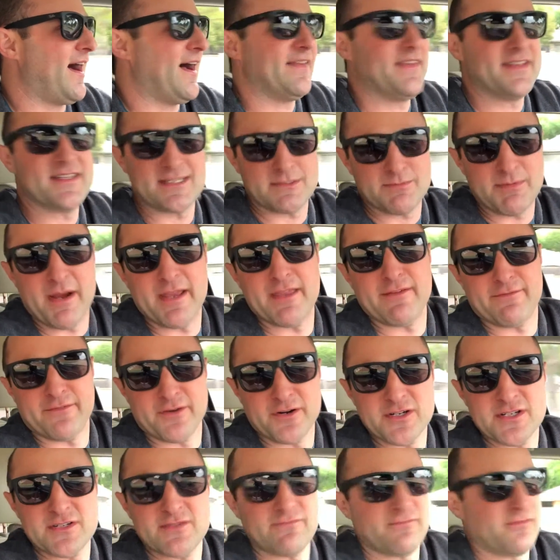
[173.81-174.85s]
This is probably the
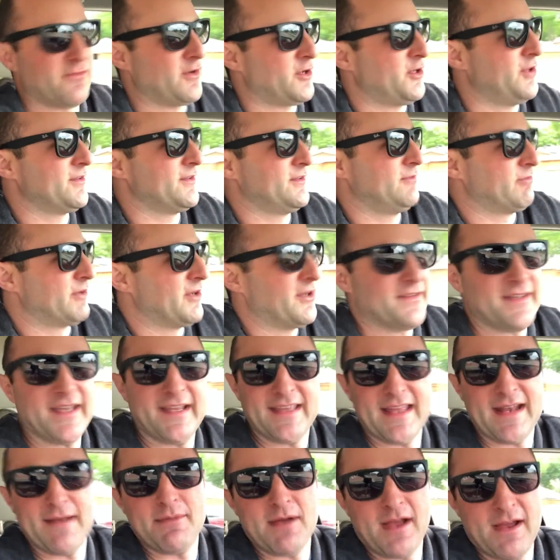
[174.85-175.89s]
first full real day
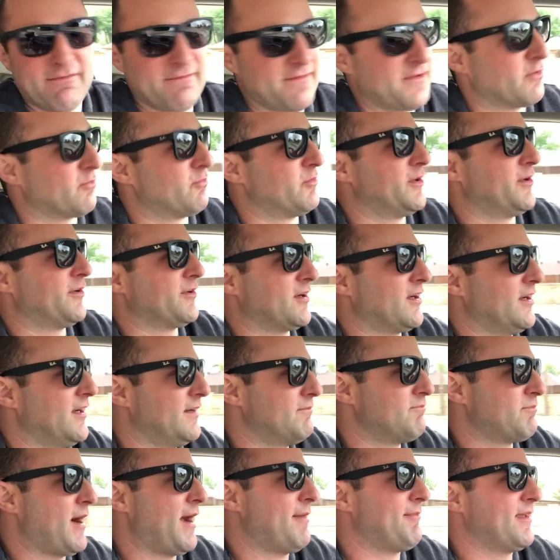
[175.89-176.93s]
that I feel real
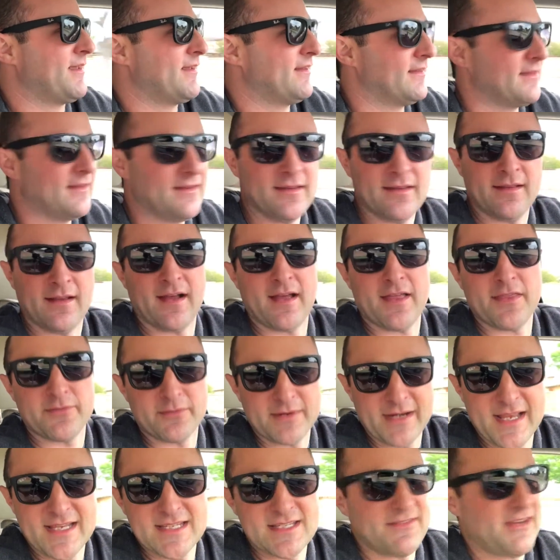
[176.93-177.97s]
good. Probably 3
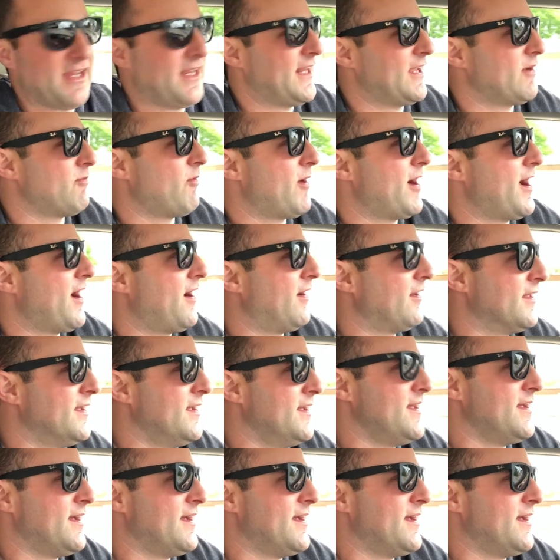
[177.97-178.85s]
days of eating well.